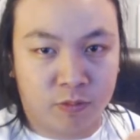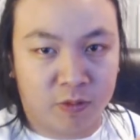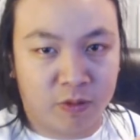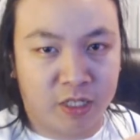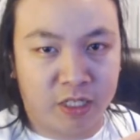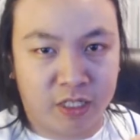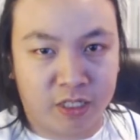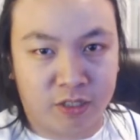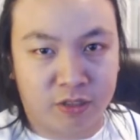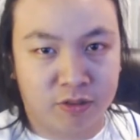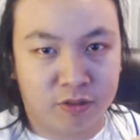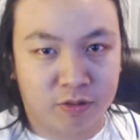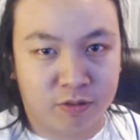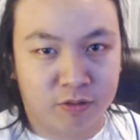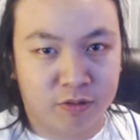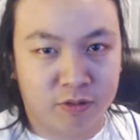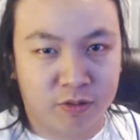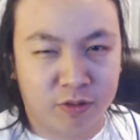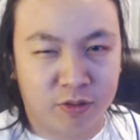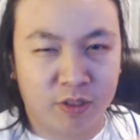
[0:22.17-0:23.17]
Right here.
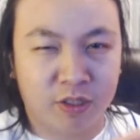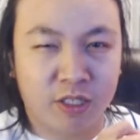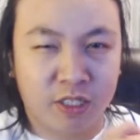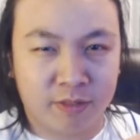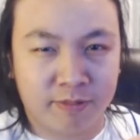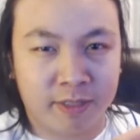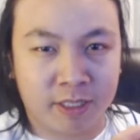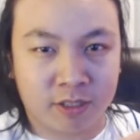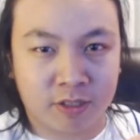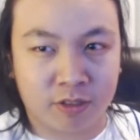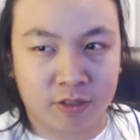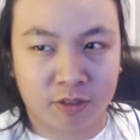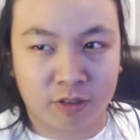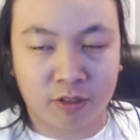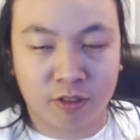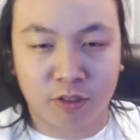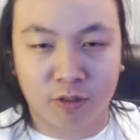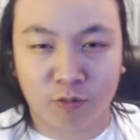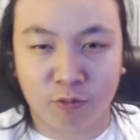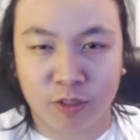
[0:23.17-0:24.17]
This picture.
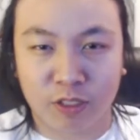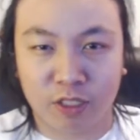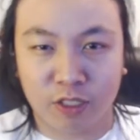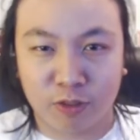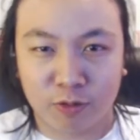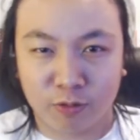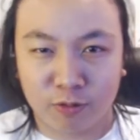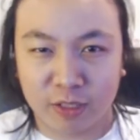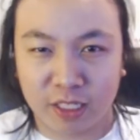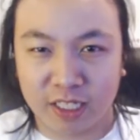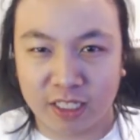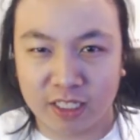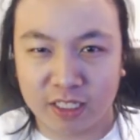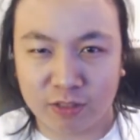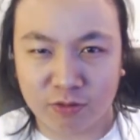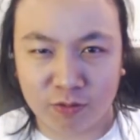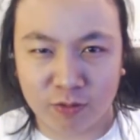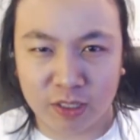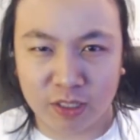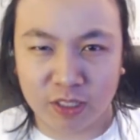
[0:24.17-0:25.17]
We know that it
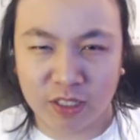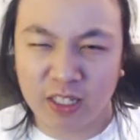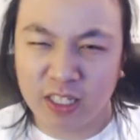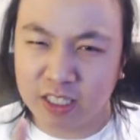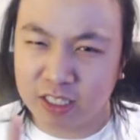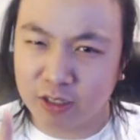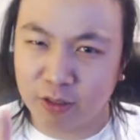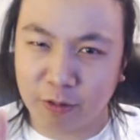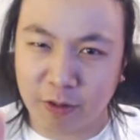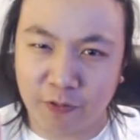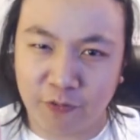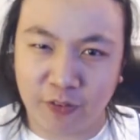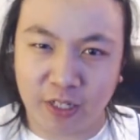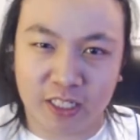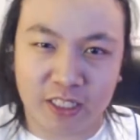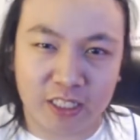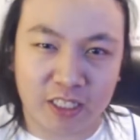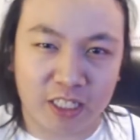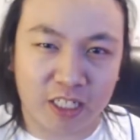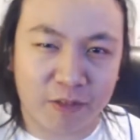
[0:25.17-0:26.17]
is real. It's going to be a
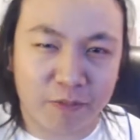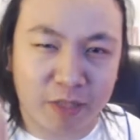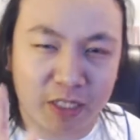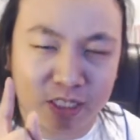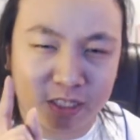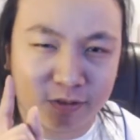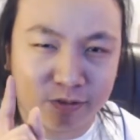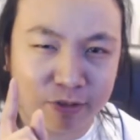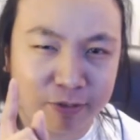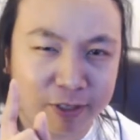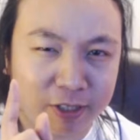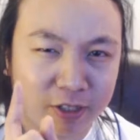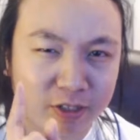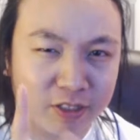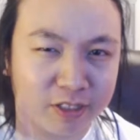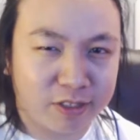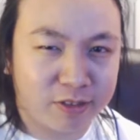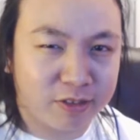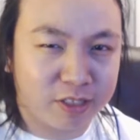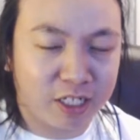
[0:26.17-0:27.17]
fancy theme. It's going to be
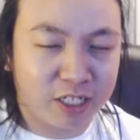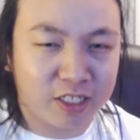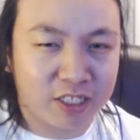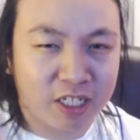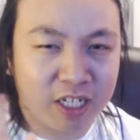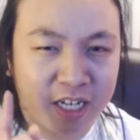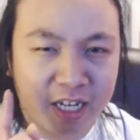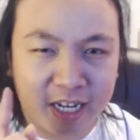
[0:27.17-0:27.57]
called Little Touch.